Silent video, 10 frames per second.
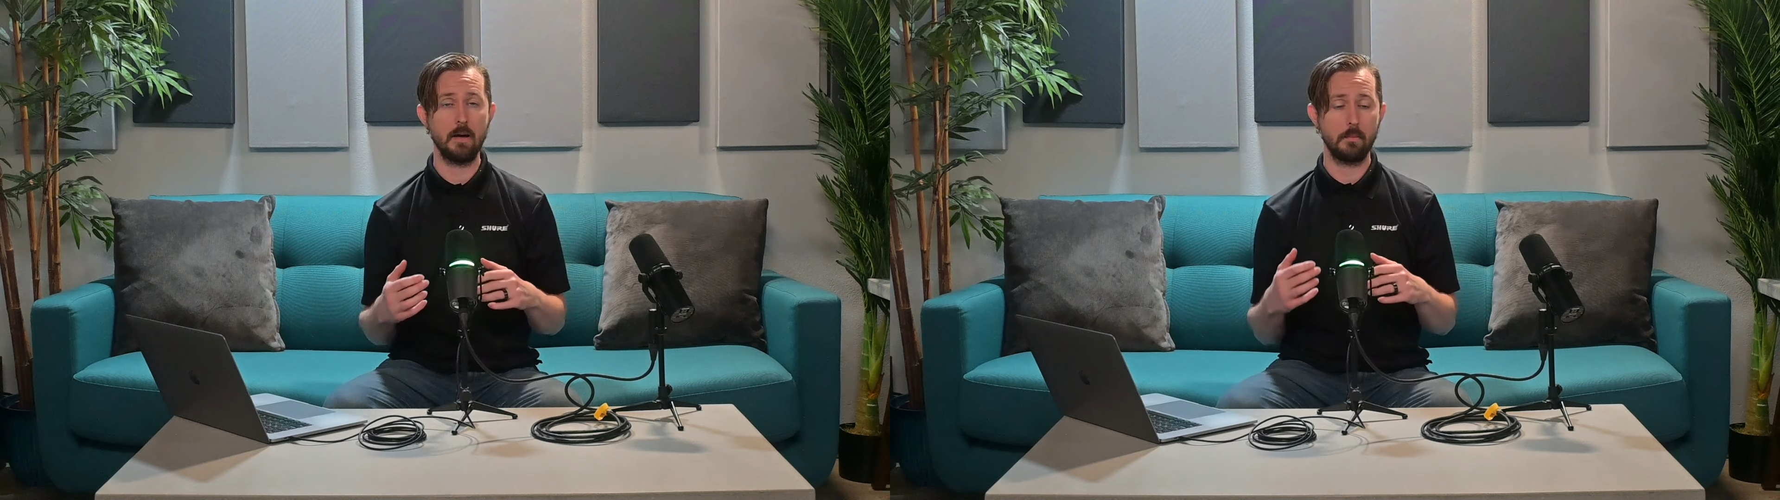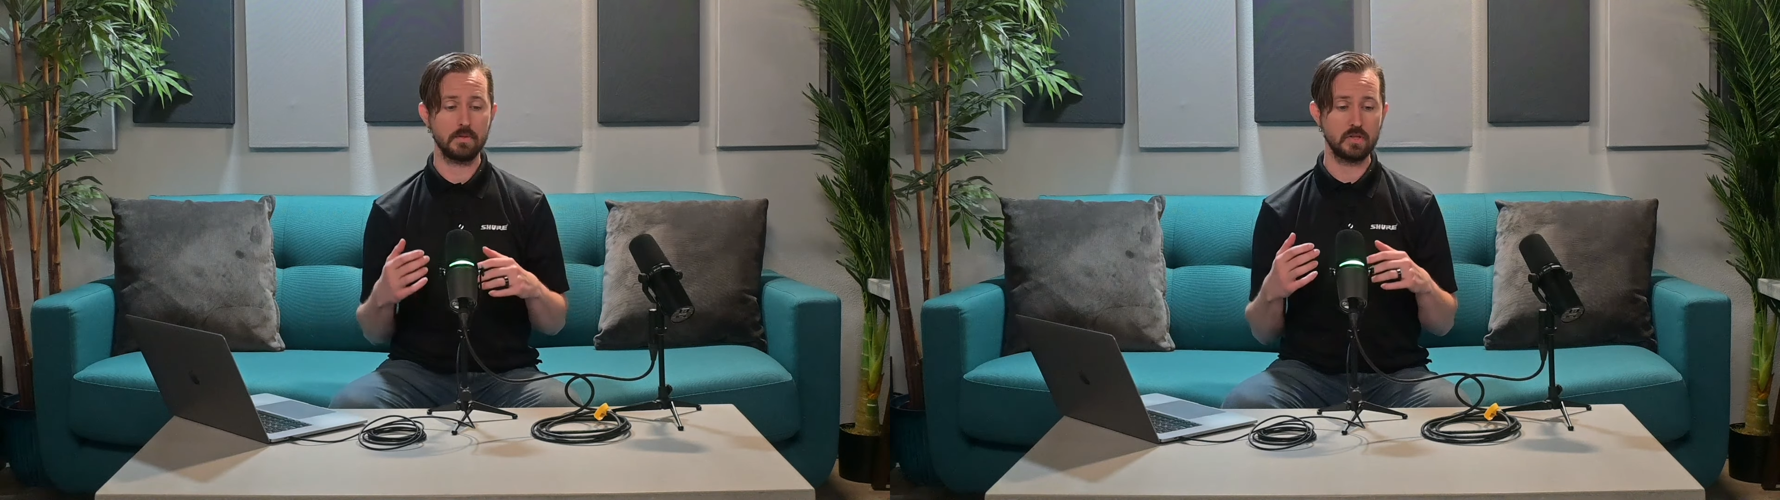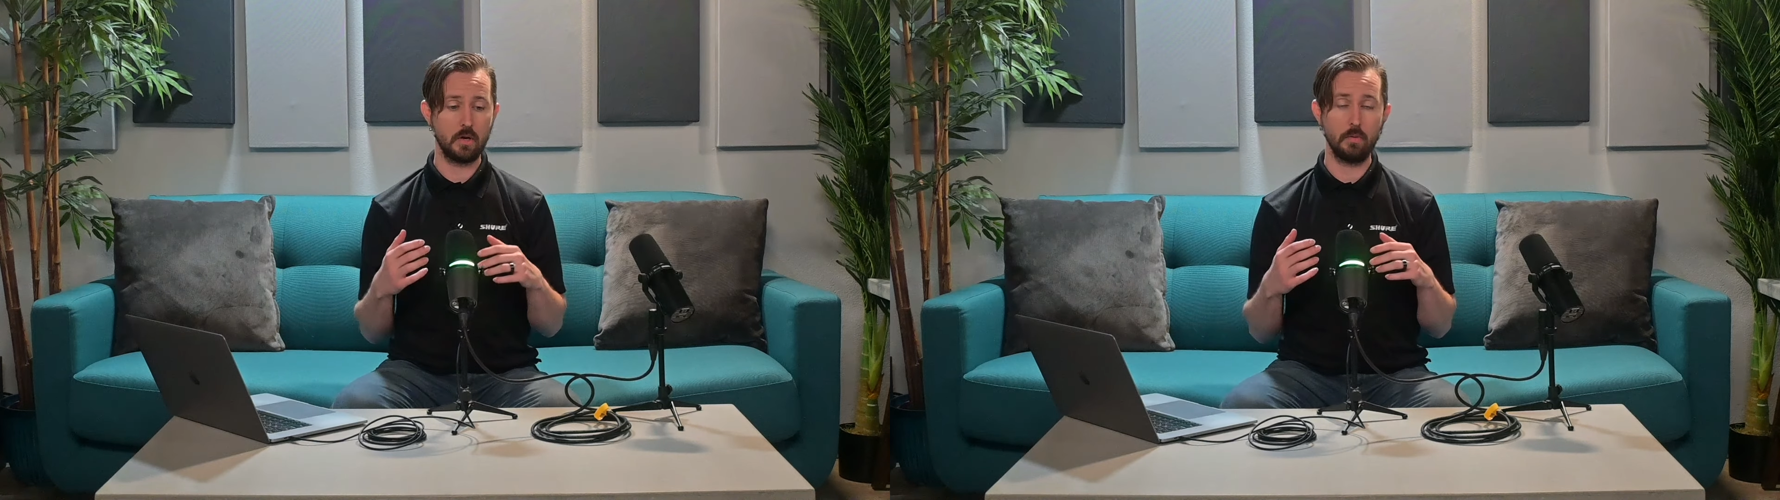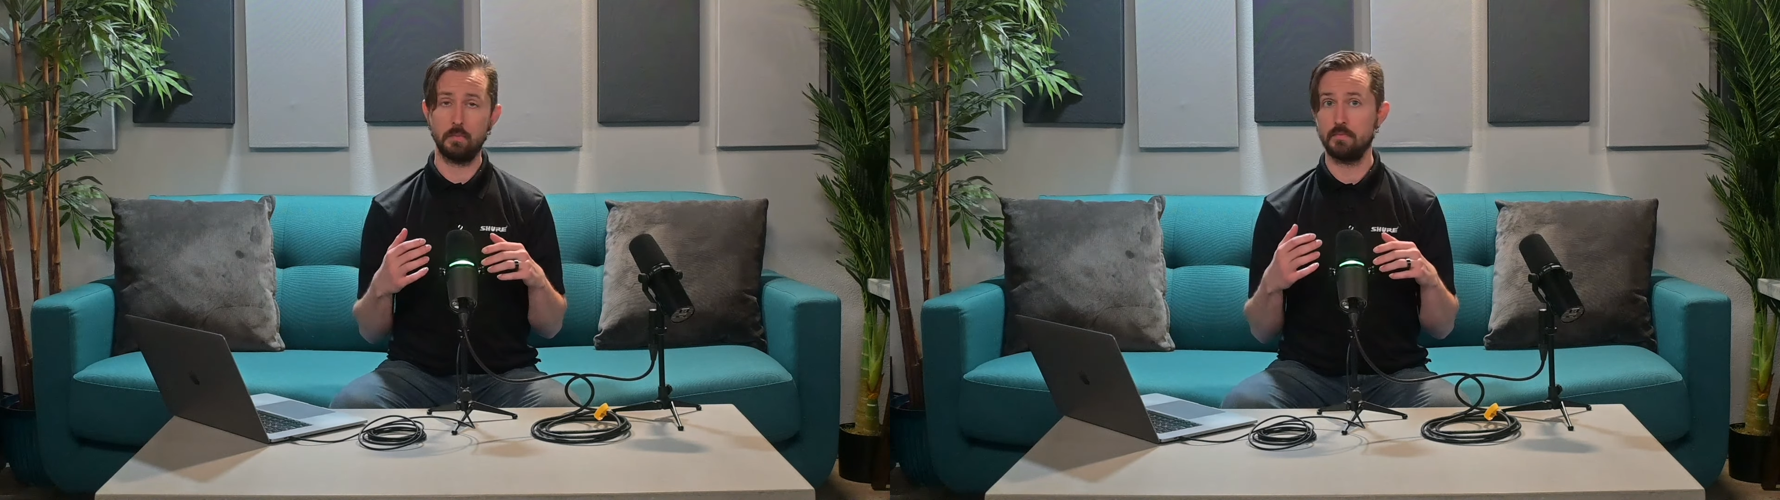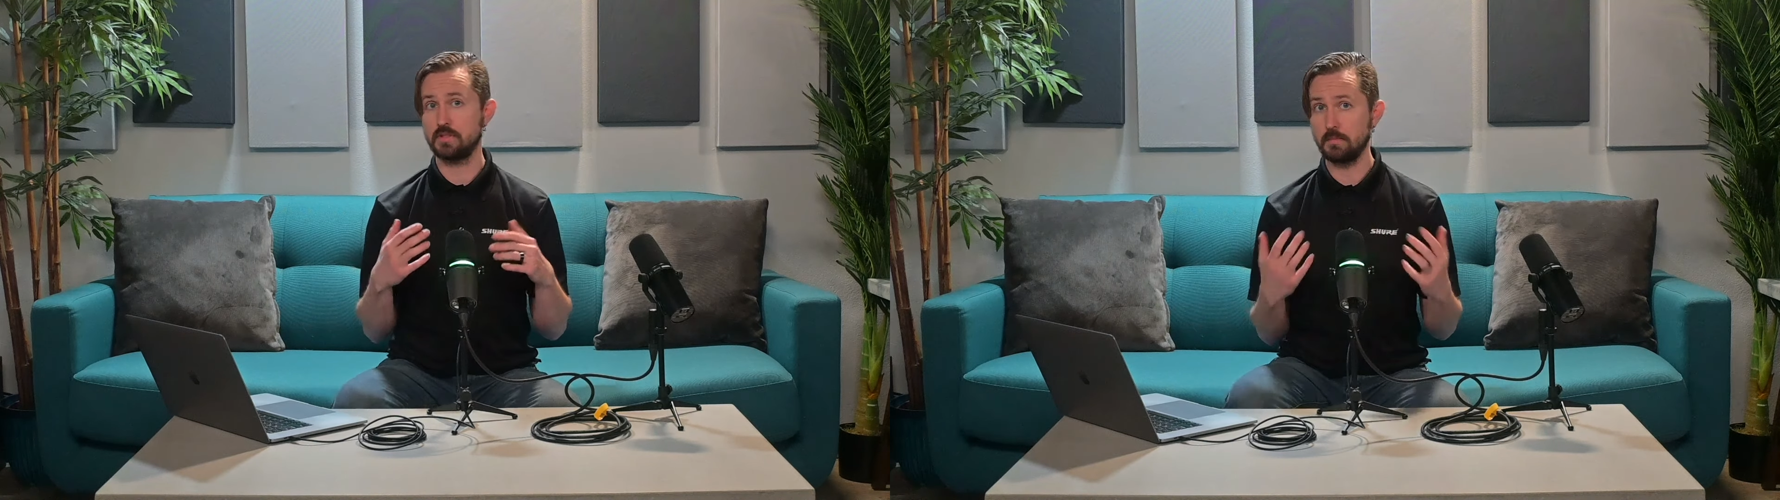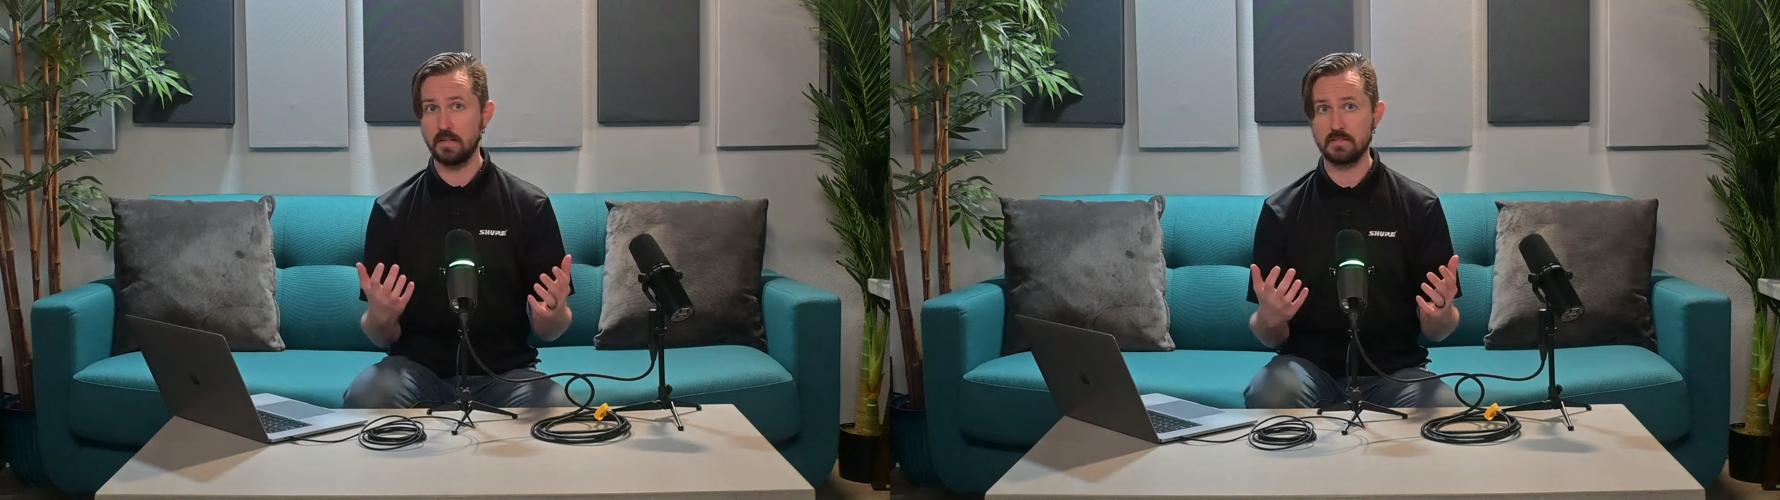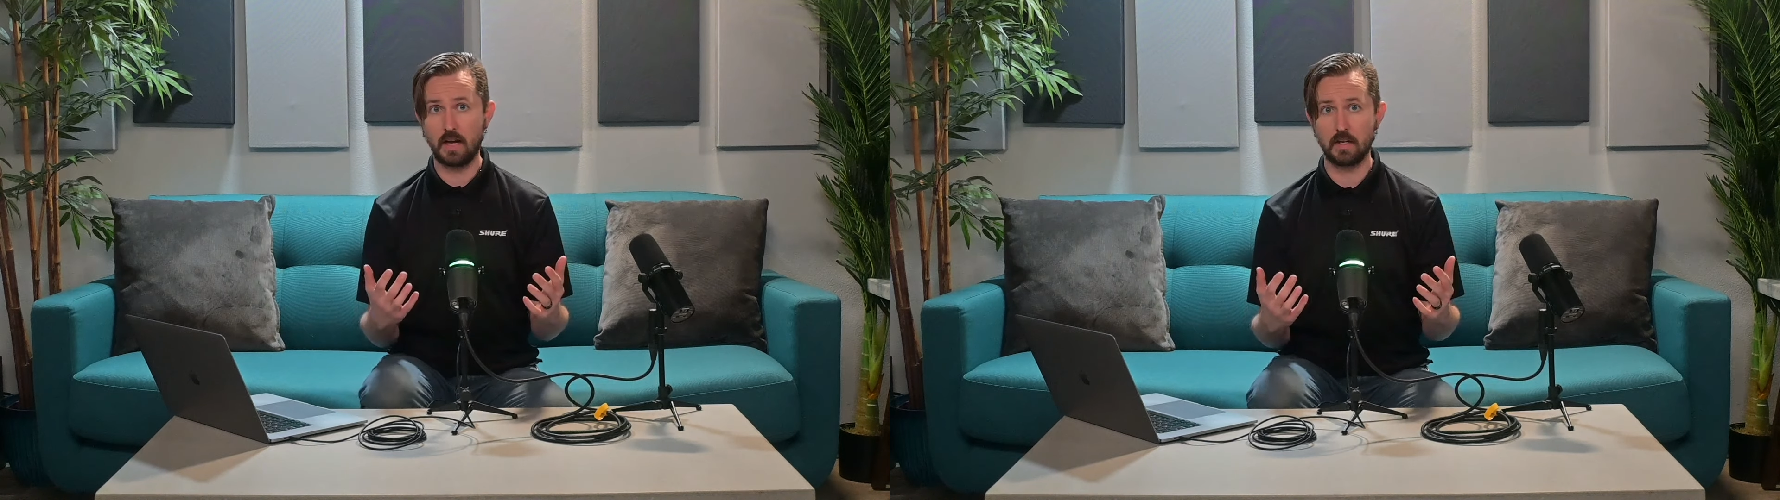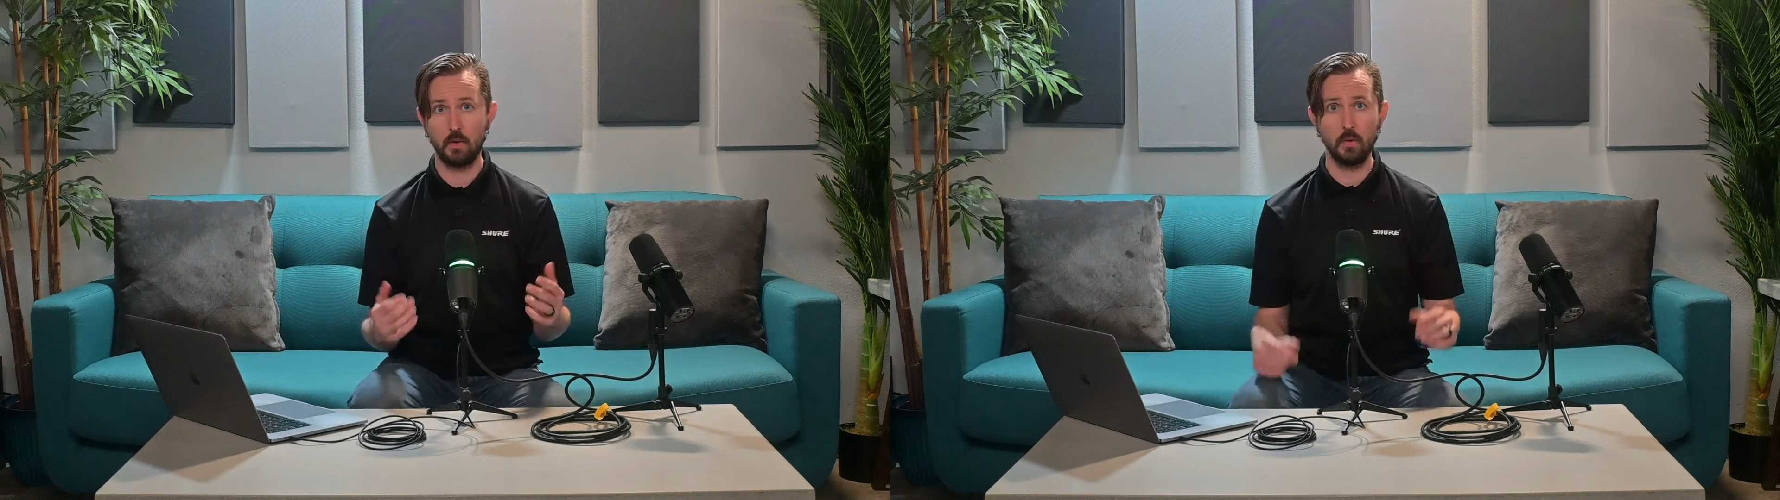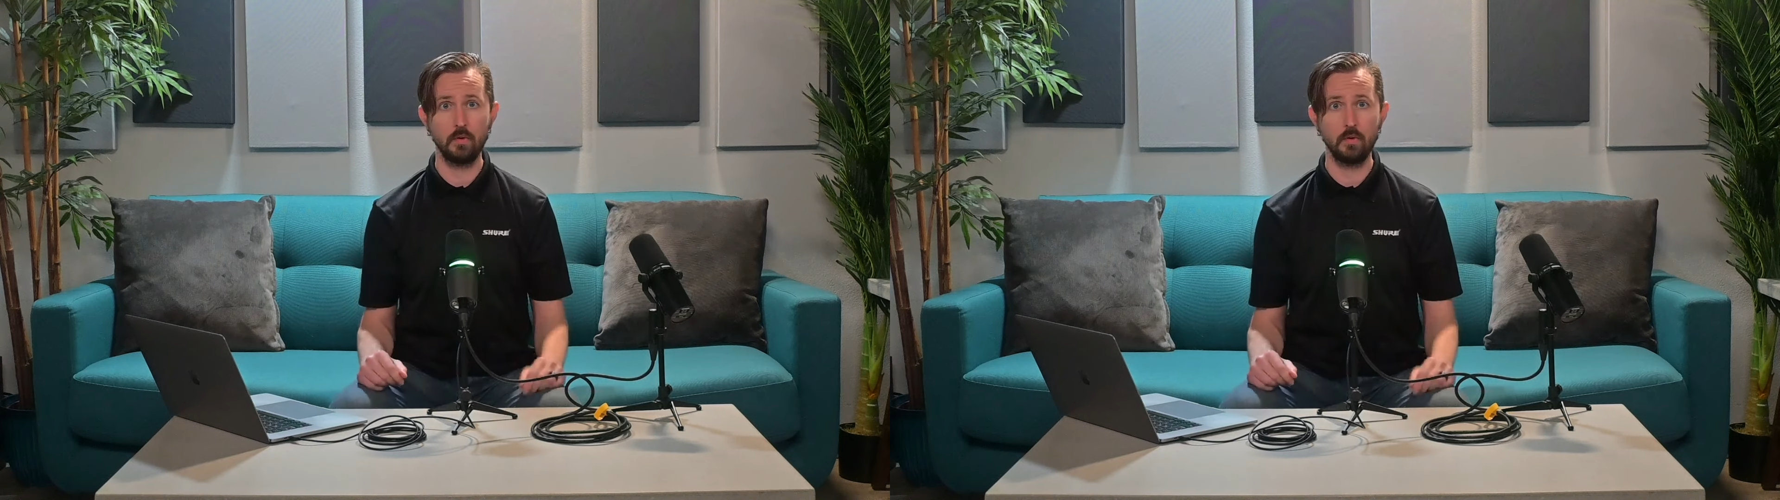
So something that's kind of cool,